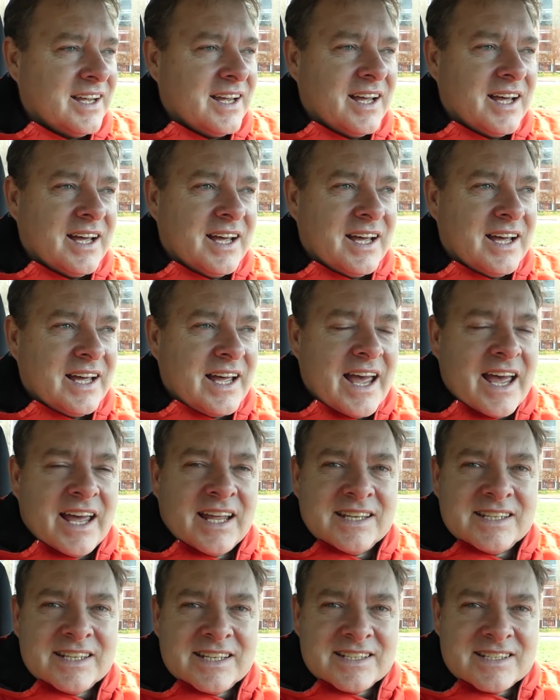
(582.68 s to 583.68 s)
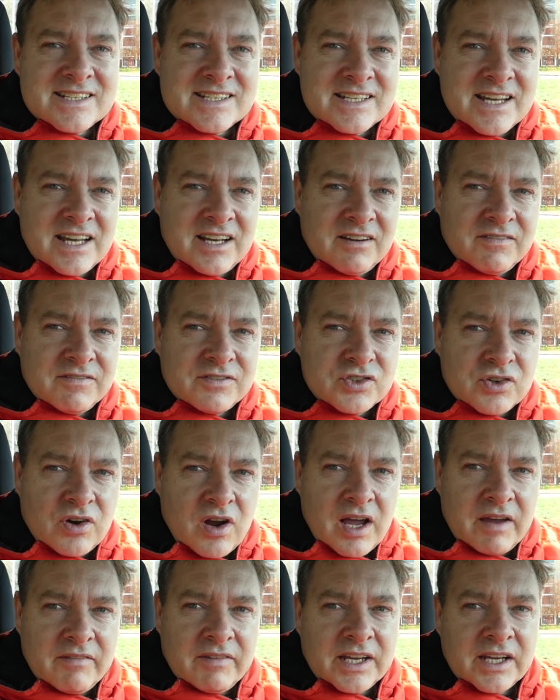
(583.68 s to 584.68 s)
and instead of
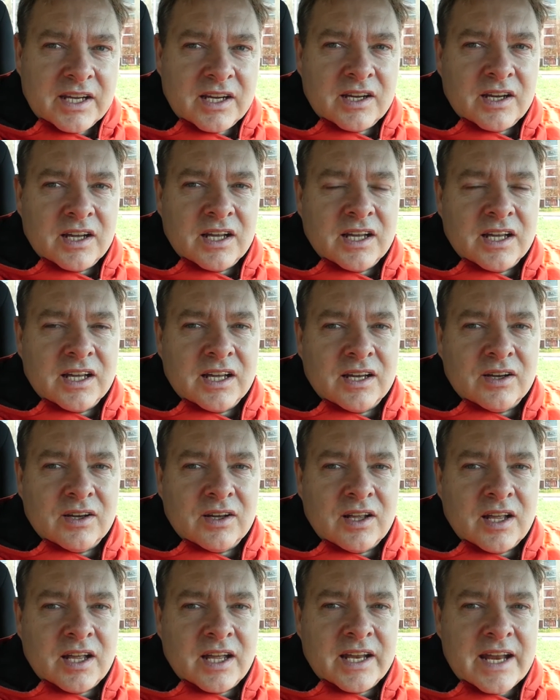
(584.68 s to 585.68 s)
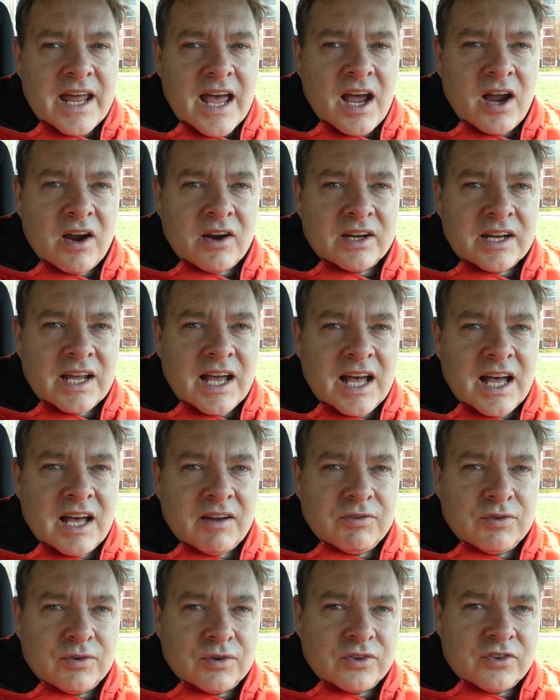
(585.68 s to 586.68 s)
driving an hour and a
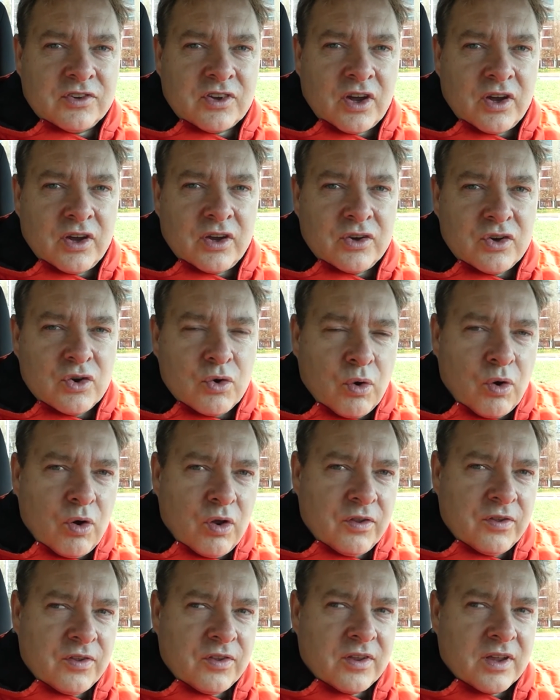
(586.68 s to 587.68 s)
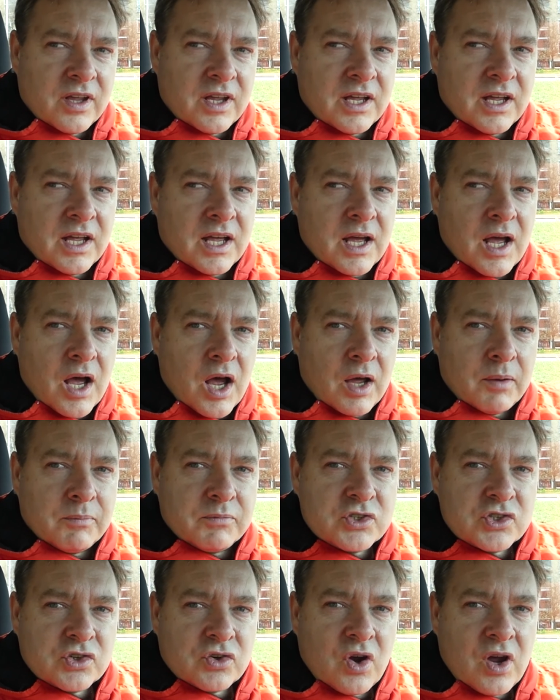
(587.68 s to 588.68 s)
half or so north, I'm
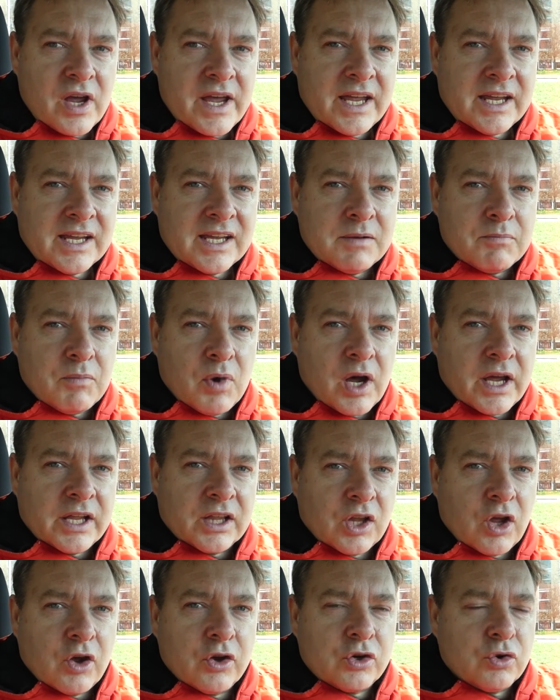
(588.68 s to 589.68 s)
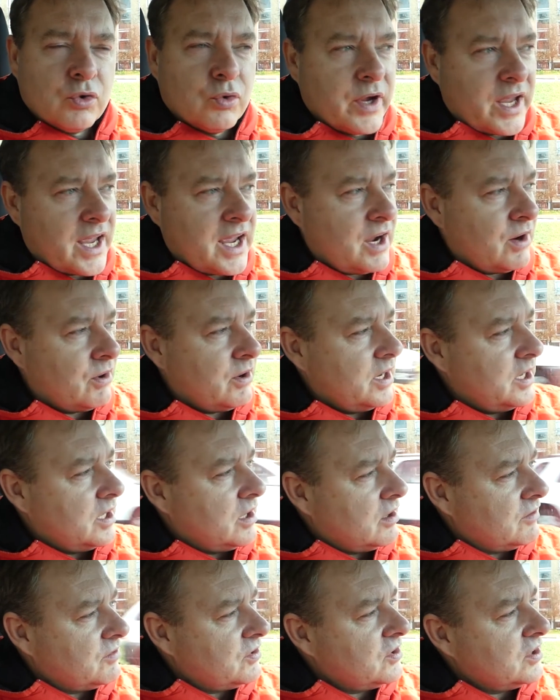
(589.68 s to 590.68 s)
trying in my local area.
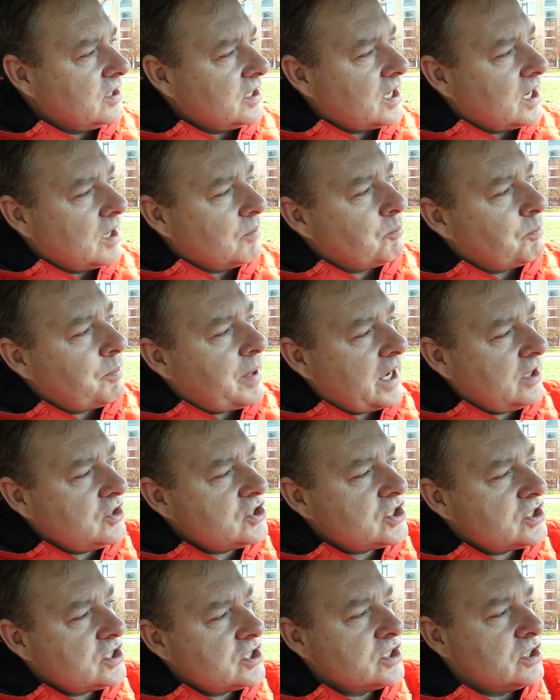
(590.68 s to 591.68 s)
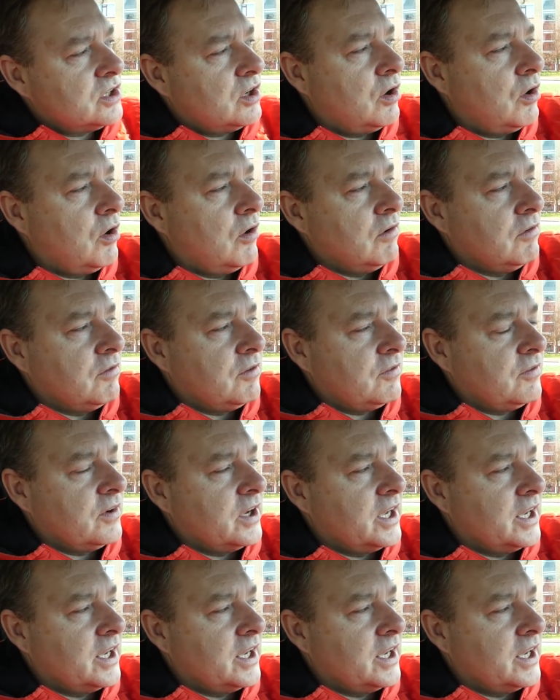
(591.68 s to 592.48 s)
I've seen a patch of